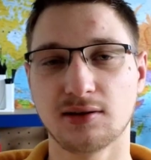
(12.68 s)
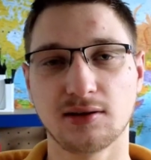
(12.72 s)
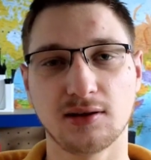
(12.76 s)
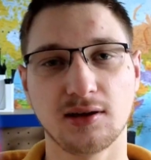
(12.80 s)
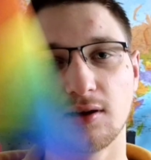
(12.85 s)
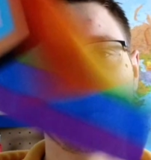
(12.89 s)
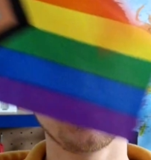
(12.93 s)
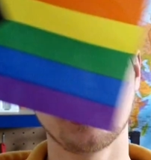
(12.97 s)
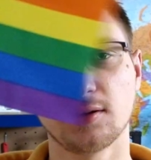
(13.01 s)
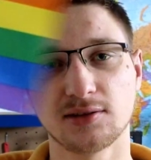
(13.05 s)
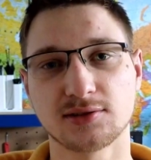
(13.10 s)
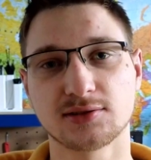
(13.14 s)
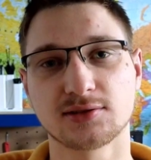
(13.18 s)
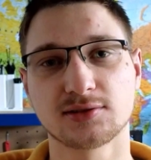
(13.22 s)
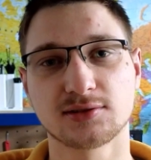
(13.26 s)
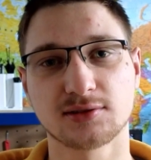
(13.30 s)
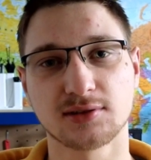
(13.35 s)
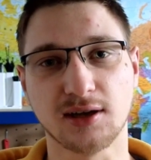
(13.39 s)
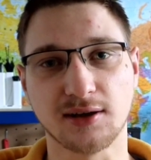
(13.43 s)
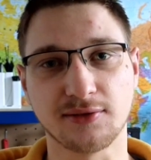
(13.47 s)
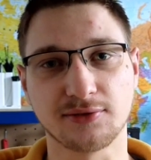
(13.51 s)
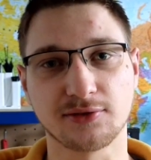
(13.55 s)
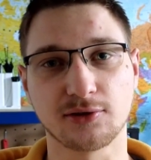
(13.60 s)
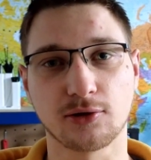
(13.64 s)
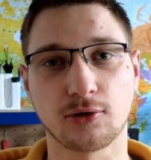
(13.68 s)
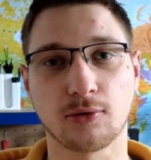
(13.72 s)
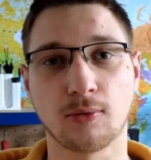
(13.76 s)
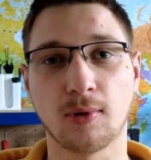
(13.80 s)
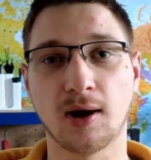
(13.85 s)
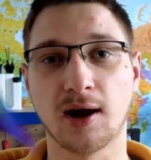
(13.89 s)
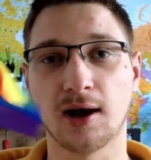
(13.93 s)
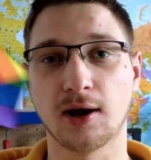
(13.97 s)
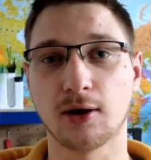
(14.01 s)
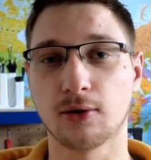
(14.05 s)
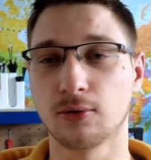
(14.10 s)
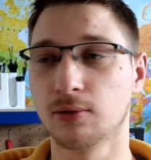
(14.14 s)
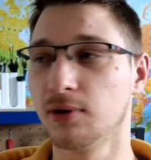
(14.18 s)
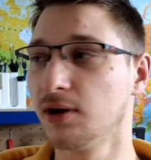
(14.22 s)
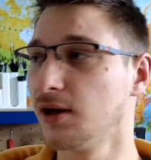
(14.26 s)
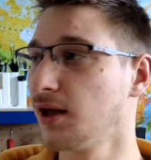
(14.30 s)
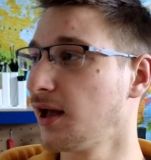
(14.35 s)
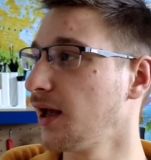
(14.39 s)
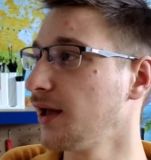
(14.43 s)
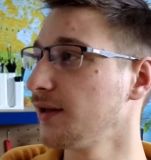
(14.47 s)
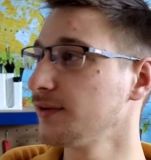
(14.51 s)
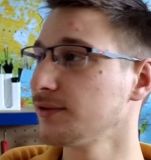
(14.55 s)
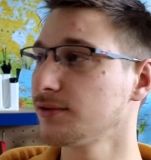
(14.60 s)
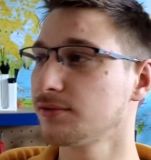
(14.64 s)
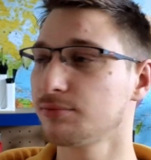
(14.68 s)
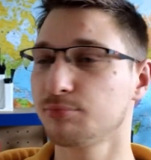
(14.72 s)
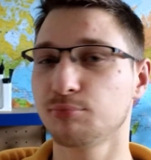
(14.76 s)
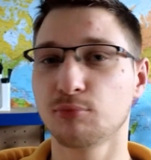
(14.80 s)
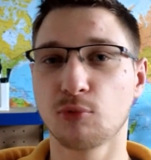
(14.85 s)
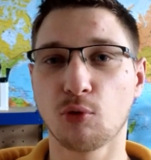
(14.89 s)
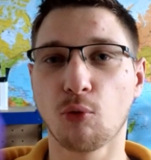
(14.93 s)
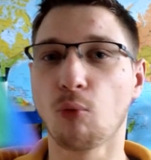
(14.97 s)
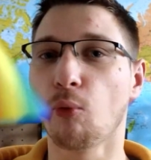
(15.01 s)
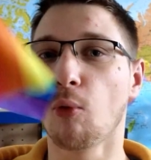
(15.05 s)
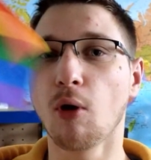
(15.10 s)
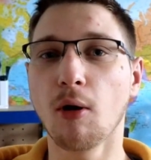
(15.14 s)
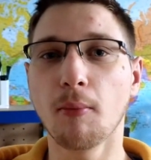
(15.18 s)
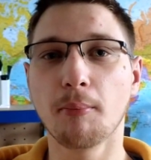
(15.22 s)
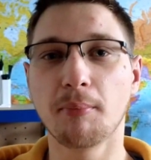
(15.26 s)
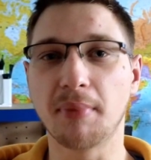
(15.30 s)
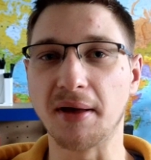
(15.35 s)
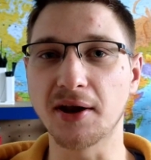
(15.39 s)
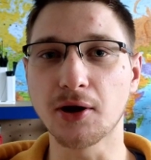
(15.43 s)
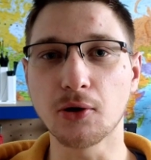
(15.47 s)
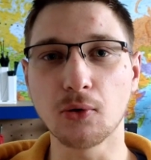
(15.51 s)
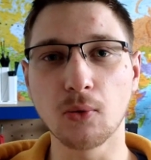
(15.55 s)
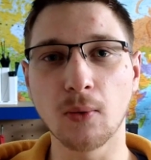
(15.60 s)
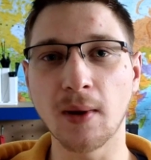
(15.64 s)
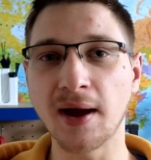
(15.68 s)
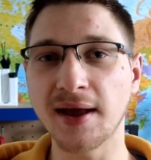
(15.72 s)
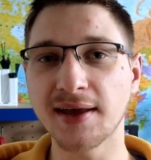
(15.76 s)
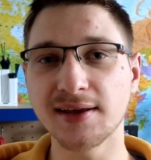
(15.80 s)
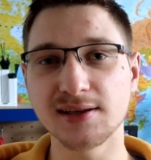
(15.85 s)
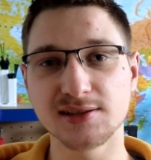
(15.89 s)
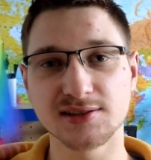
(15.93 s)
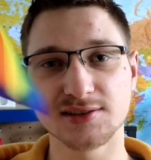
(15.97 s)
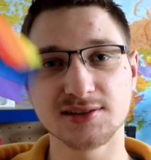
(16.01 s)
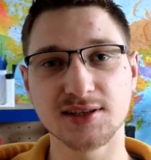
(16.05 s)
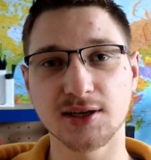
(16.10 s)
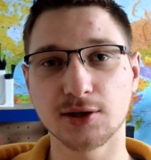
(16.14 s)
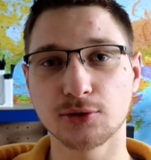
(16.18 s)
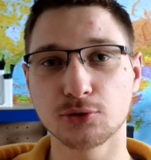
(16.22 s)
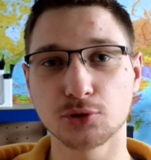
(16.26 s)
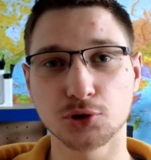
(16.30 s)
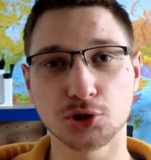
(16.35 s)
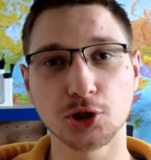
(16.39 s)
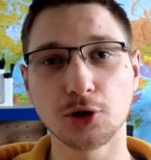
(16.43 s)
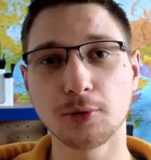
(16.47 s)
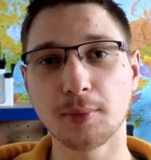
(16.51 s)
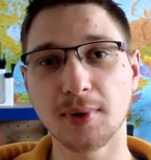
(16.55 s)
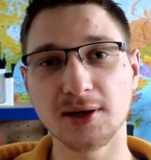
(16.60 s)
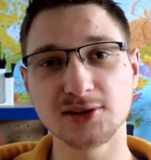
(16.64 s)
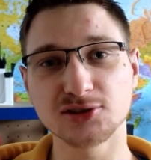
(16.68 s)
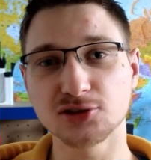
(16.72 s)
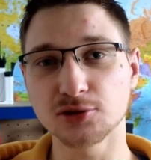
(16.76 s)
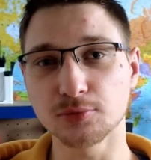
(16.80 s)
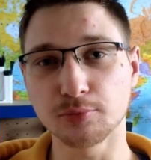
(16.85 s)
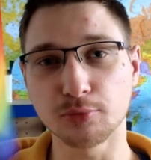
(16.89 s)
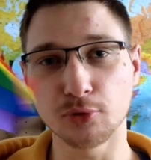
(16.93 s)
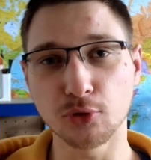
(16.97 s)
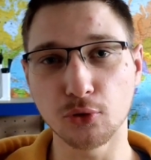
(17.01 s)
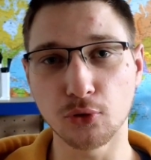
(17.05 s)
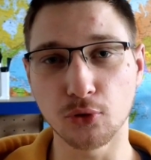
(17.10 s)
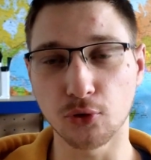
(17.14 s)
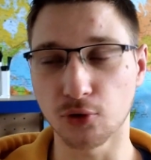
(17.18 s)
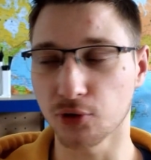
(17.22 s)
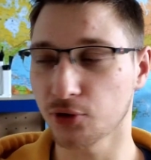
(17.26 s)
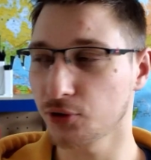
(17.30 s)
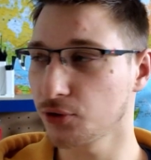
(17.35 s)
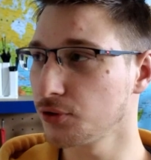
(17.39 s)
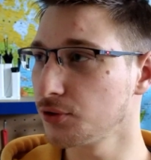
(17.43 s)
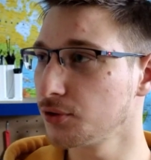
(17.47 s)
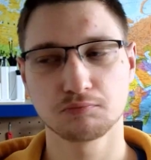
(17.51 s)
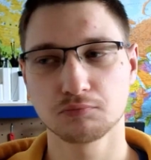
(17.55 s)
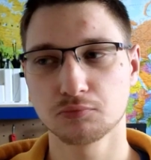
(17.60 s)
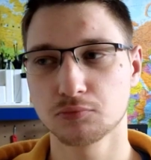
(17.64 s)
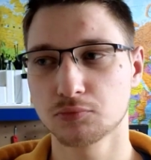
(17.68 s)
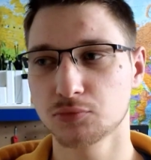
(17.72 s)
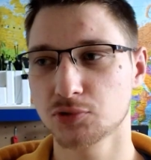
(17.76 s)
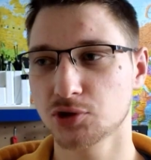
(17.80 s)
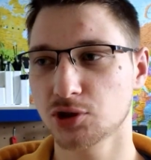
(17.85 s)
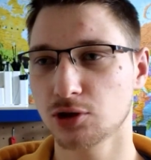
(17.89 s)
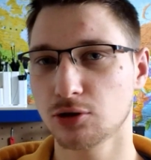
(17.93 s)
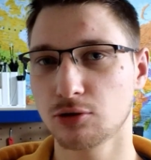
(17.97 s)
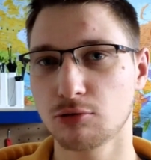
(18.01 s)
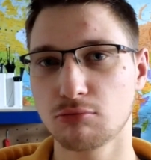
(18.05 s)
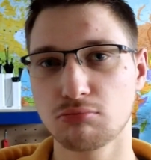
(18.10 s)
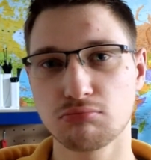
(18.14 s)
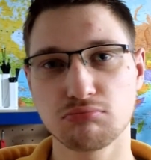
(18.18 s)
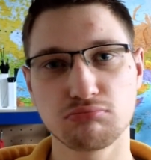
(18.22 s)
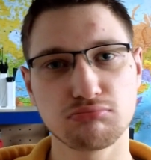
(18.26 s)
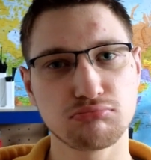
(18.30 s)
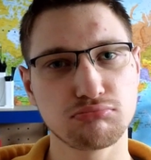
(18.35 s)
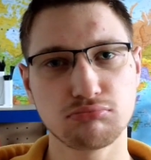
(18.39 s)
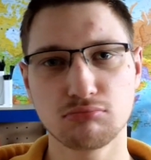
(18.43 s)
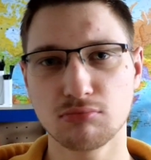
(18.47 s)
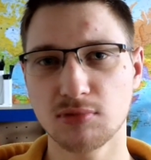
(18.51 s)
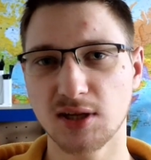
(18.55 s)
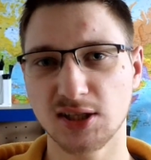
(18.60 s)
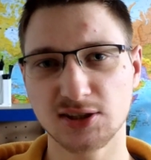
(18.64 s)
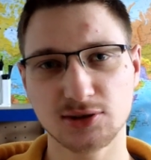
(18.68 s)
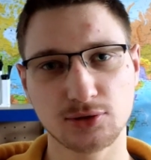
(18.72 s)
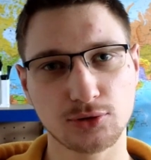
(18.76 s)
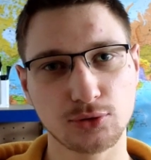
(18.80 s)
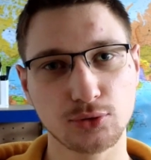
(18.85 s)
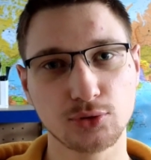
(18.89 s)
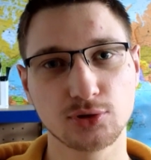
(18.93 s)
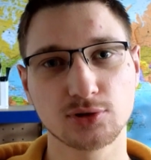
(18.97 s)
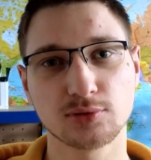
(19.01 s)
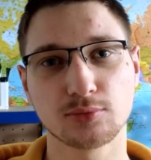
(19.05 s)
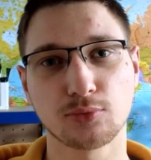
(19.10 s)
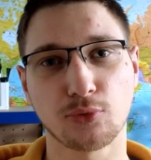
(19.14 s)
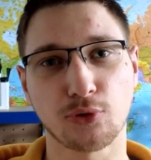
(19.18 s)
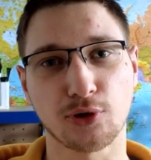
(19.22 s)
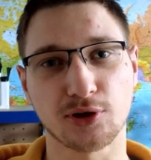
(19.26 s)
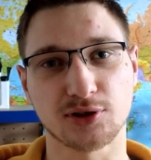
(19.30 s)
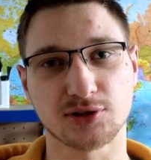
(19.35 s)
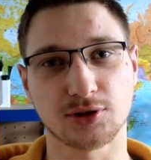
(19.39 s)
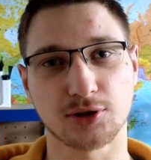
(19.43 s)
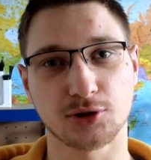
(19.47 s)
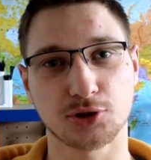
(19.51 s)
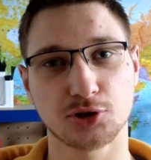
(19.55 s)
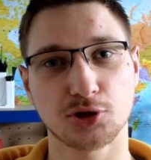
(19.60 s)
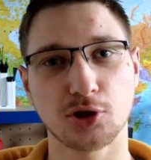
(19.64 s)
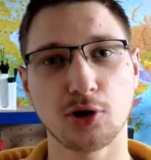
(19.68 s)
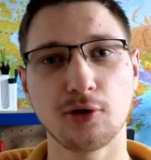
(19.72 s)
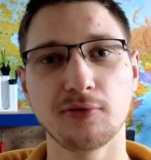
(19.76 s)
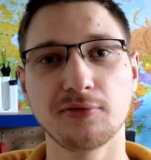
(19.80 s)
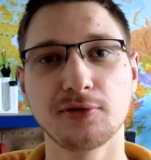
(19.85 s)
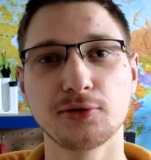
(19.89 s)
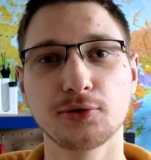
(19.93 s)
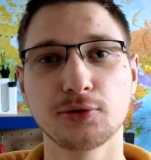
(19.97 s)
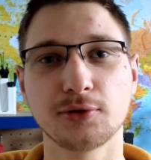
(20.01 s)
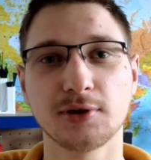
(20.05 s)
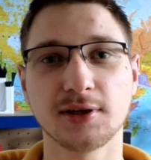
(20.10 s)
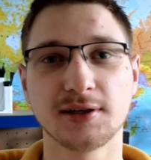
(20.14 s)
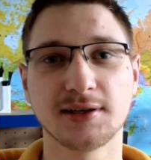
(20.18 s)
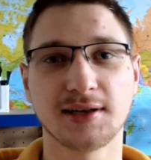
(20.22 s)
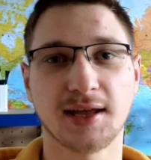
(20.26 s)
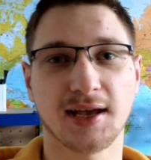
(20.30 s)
hurts after a while. And what better way is there to show my support? So let's do some research. Over to the